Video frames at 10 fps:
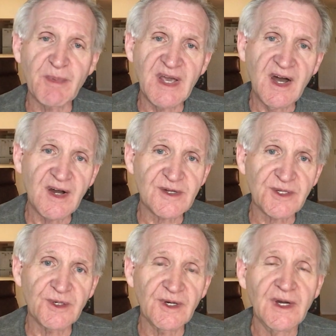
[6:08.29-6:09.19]
He hires
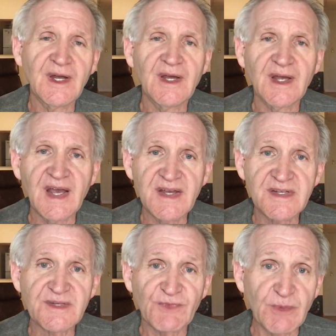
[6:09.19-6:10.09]
her
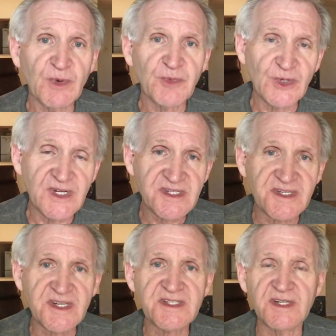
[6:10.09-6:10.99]
as Fred Murray's
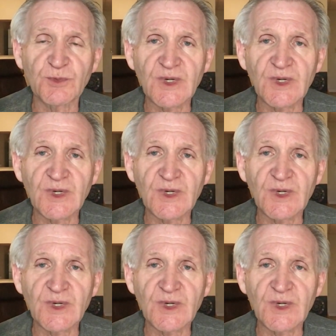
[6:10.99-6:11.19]
assistant.